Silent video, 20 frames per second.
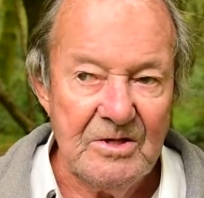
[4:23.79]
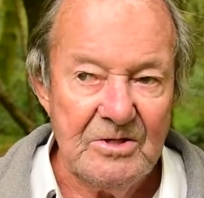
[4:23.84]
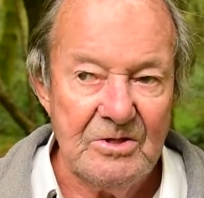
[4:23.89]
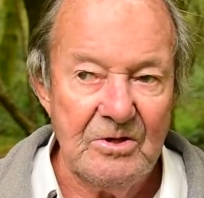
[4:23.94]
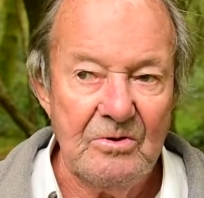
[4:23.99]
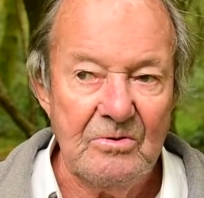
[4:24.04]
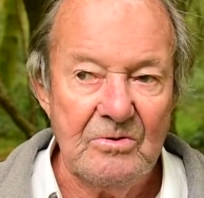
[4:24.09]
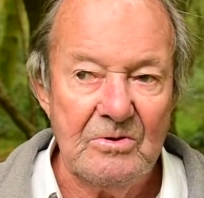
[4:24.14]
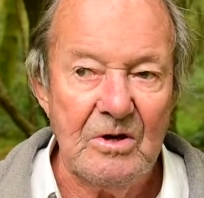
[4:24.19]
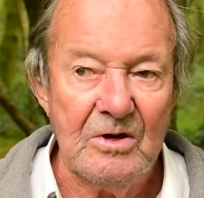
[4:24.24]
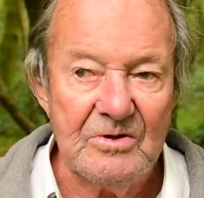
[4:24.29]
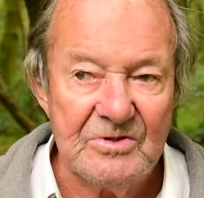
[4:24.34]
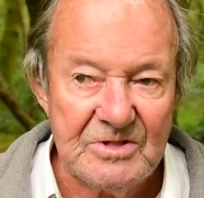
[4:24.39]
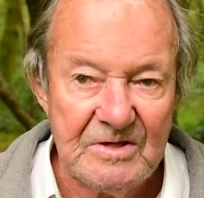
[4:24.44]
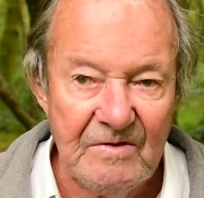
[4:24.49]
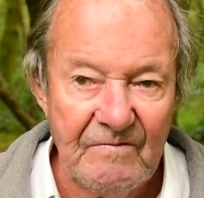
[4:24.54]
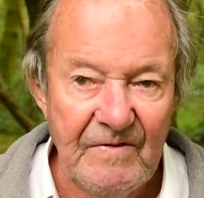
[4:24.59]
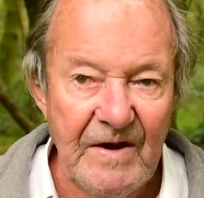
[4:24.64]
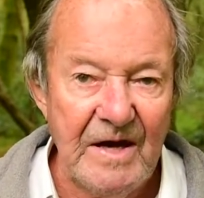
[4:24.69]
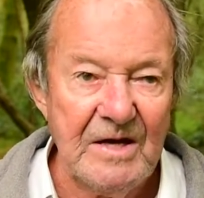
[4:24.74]
to
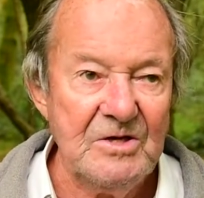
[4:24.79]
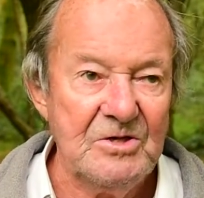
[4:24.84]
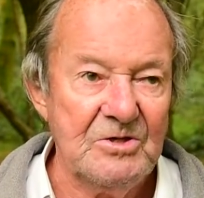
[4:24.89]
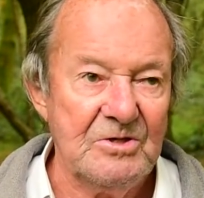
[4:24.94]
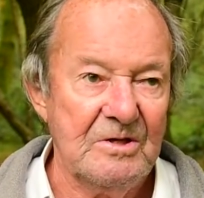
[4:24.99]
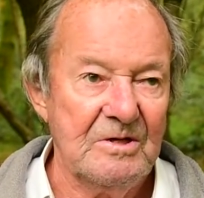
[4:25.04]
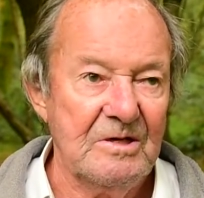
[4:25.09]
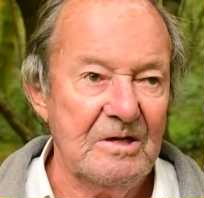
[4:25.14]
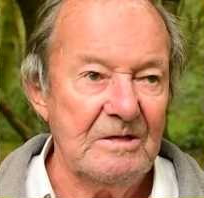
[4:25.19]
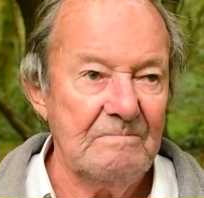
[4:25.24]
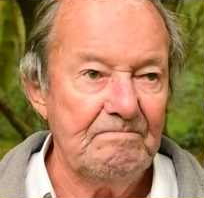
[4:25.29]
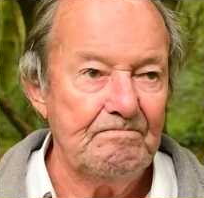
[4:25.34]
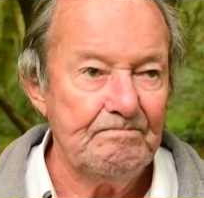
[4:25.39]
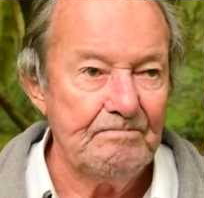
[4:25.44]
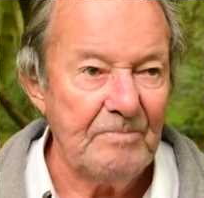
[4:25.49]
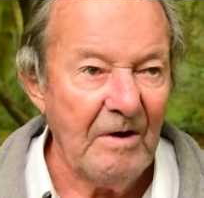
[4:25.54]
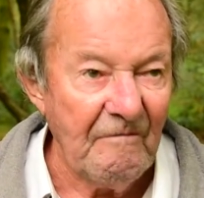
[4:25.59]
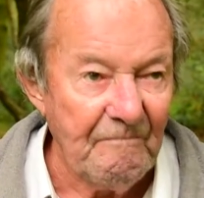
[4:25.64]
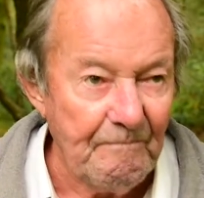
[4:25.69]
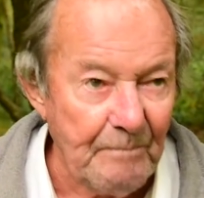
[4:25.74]
conservation and
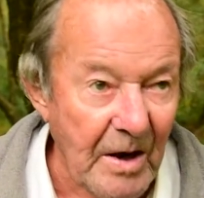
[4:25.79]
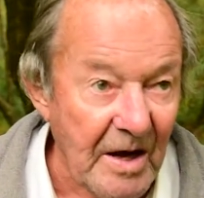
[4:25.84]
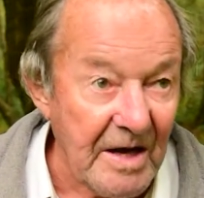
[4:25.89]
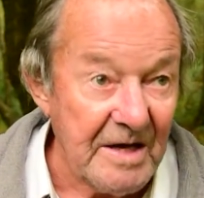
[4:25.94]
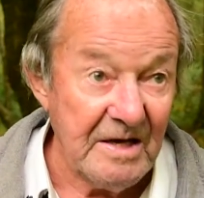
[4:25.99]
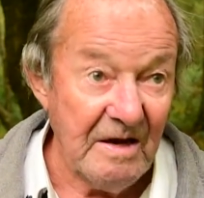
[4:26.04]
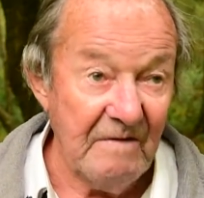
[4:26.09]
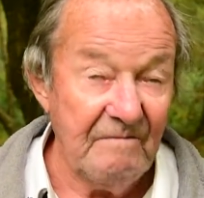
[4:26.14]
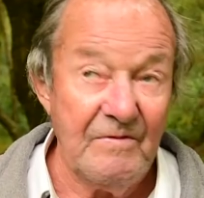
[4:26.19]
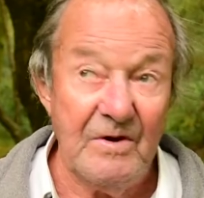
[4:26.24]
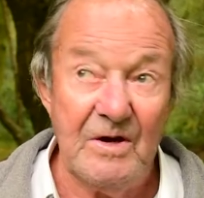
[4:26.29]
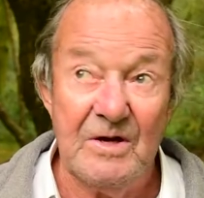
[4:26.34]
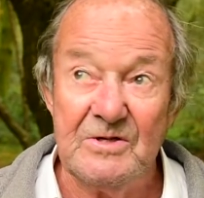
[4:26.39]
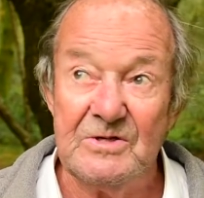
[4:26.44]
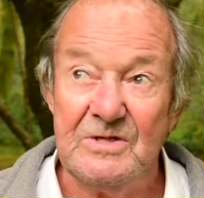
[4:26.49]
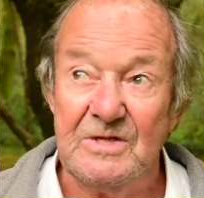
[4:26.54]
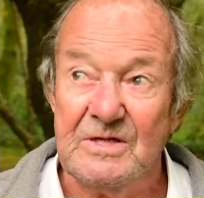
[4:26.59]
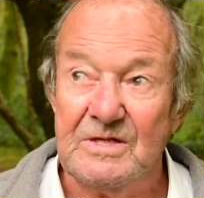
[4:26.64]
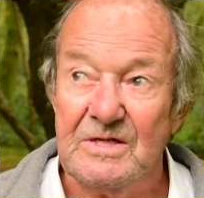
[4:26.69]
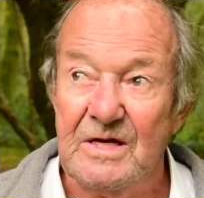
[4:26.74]
of
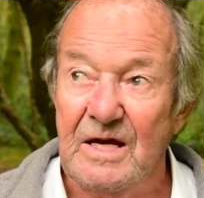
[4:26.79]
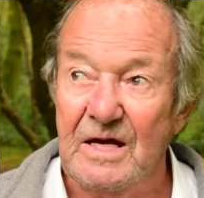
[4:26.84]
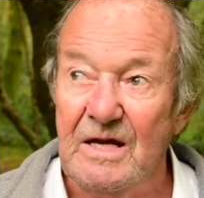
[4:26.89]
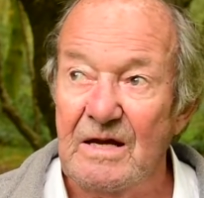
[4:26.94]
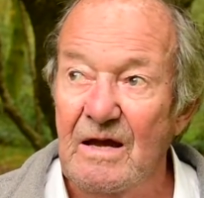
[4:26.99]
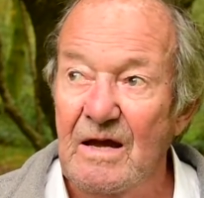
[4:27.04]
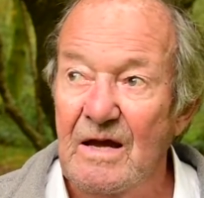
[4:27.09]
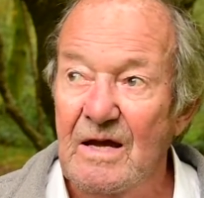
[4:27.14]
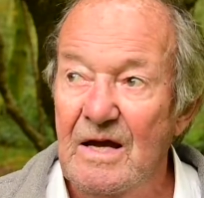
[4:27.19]
biodiversity.